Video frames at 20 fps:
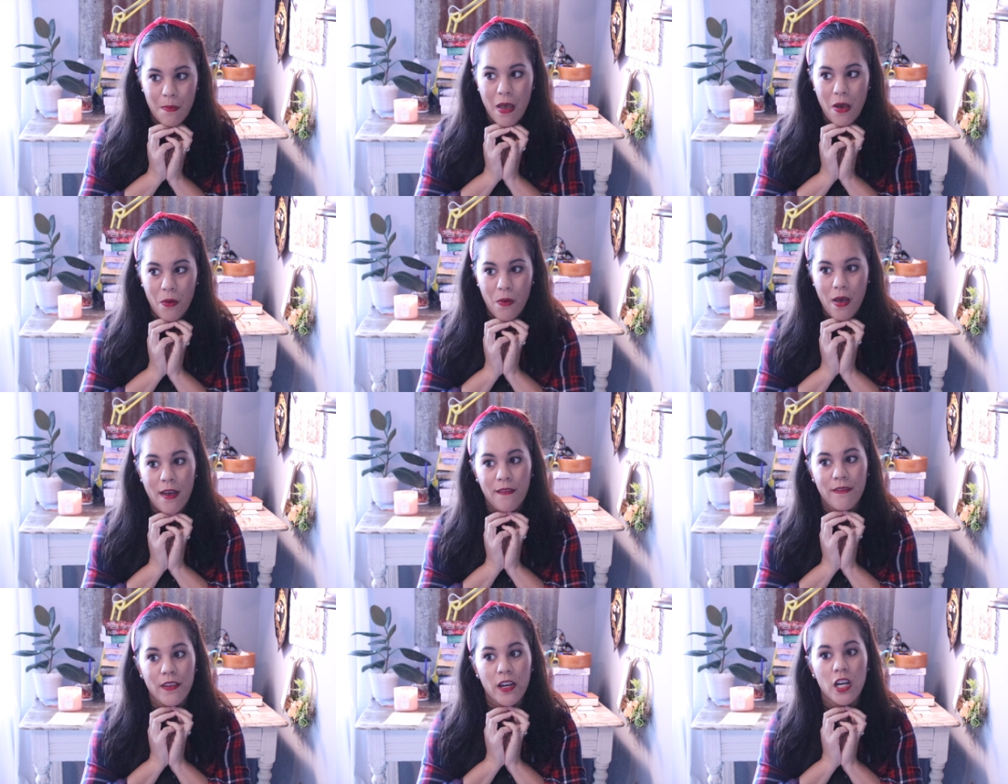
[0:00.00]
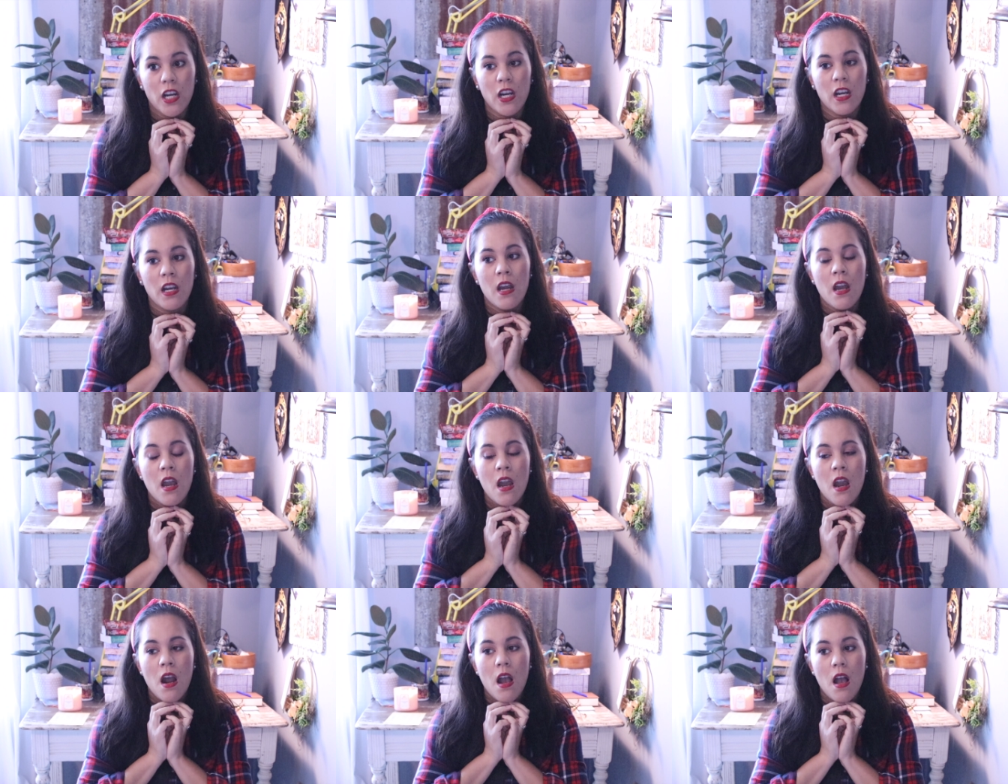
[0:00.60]
However,
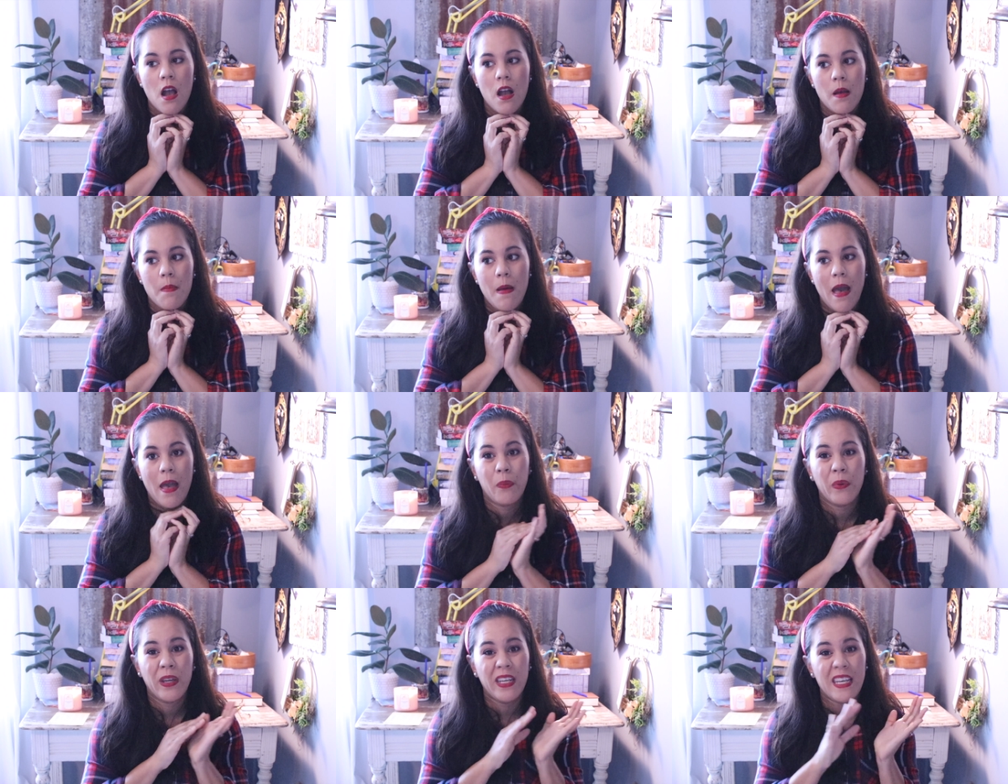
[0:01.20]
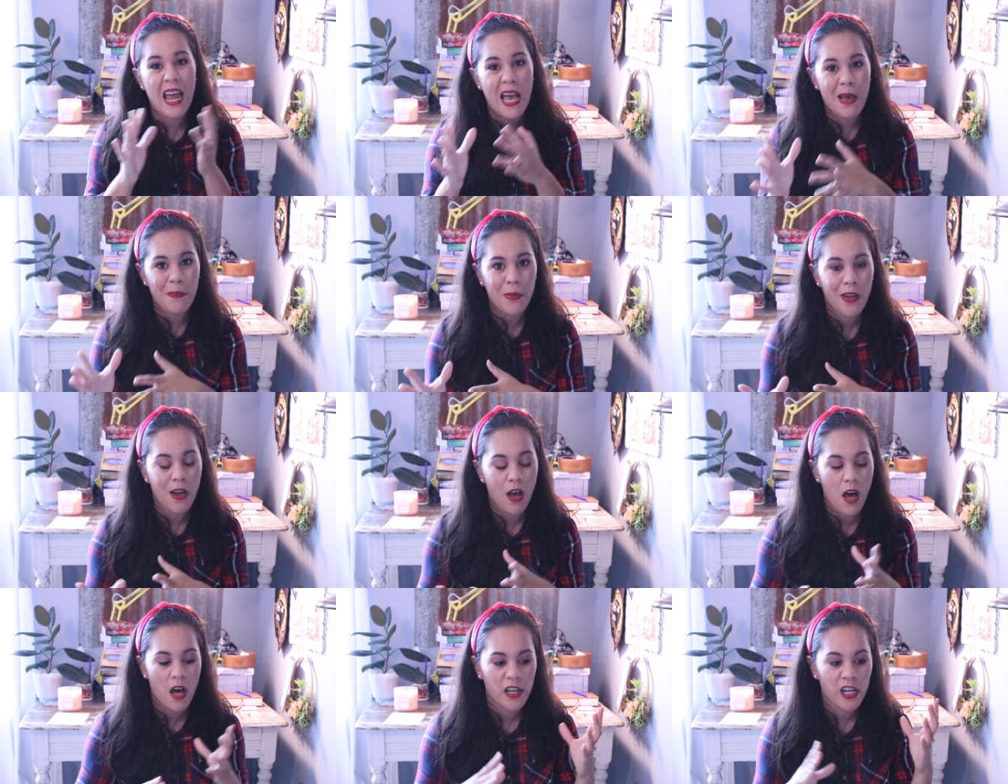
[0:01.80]
uh, I would not
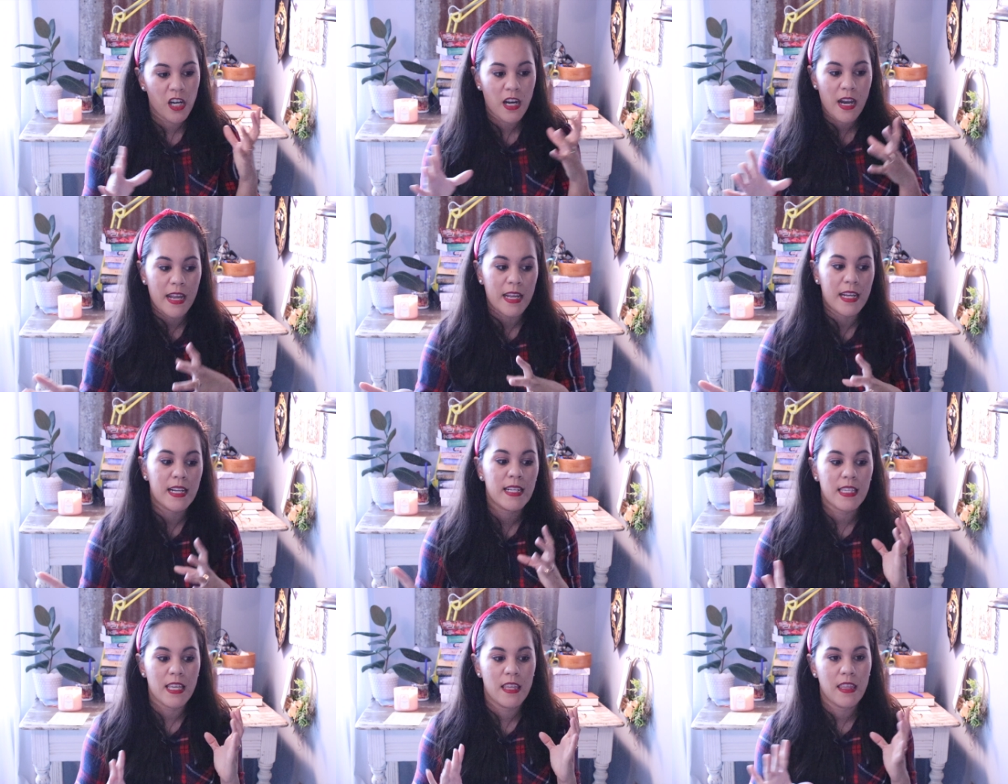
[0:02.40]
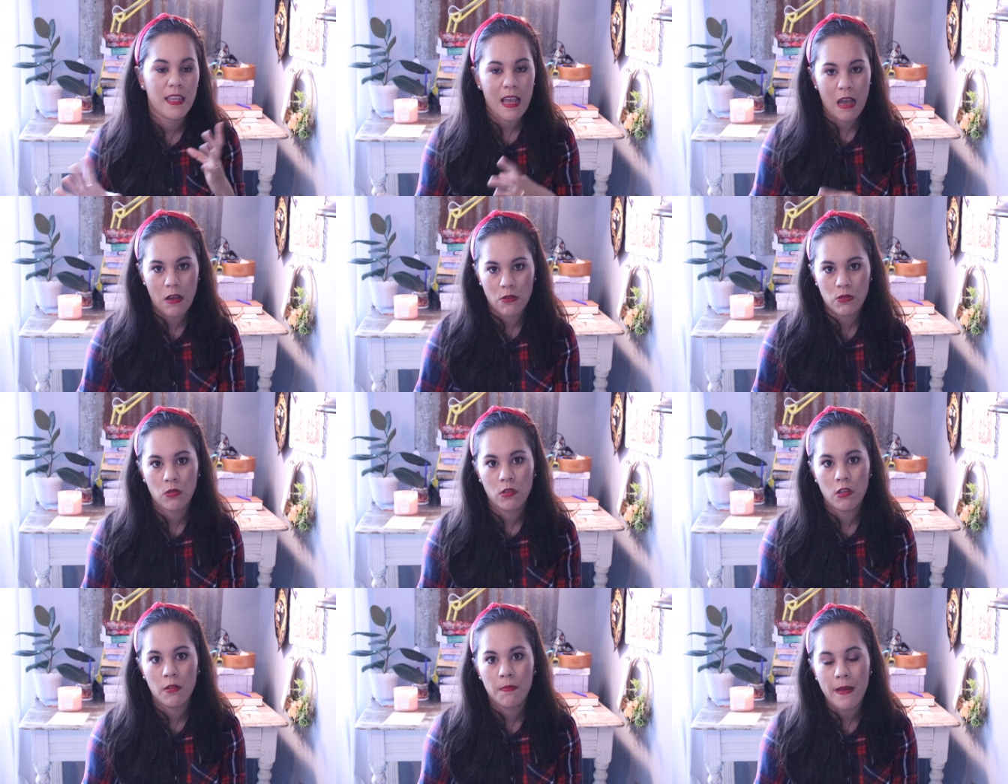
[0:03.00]
put all your eggs in the
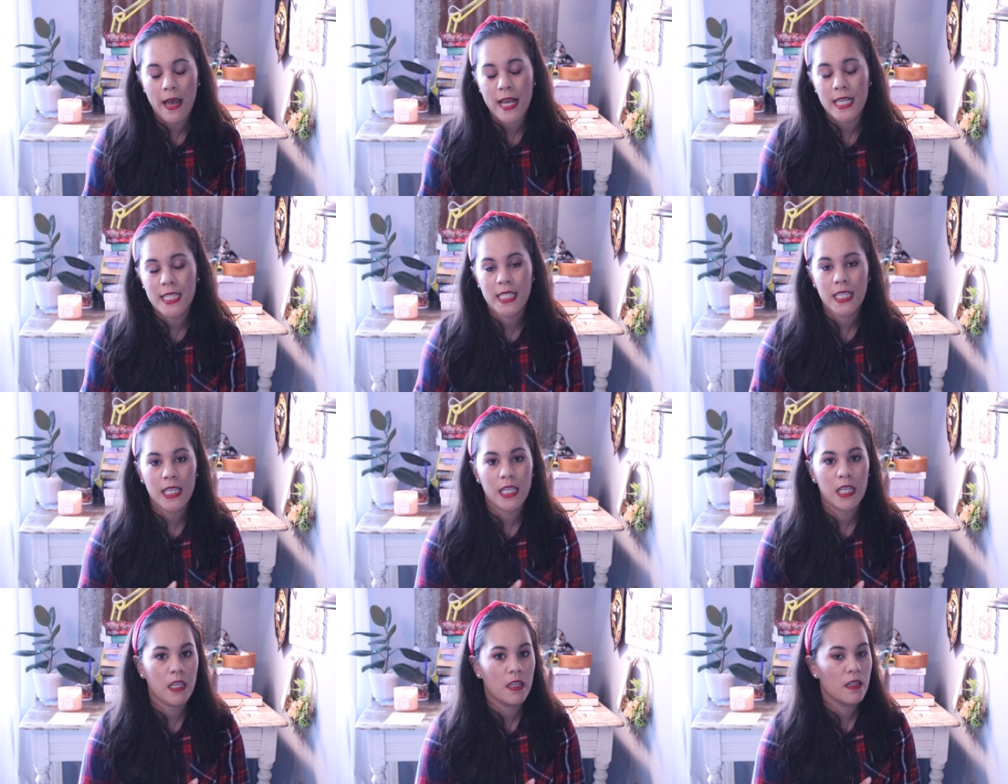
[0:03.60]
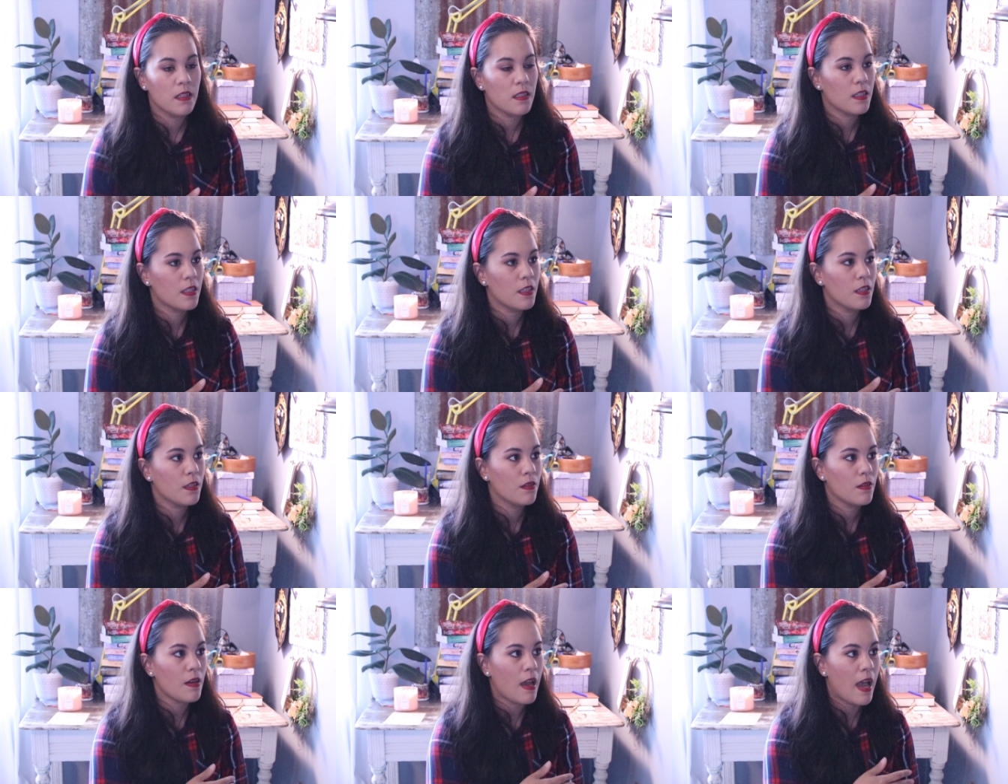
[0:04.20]
out school
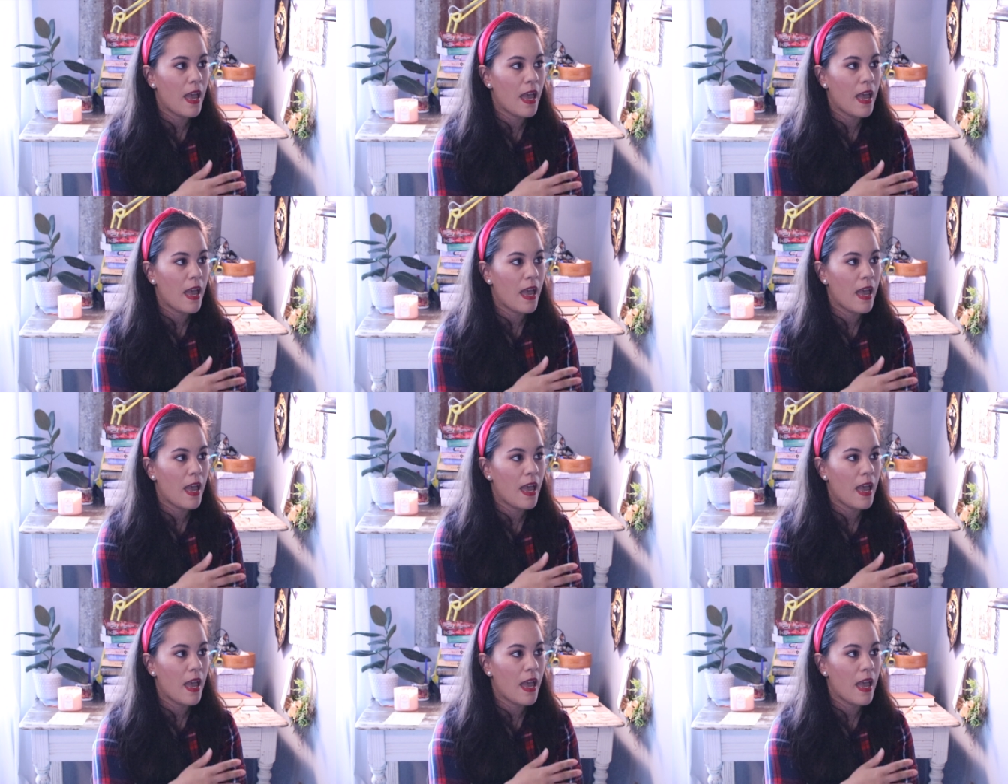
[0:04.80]
basket.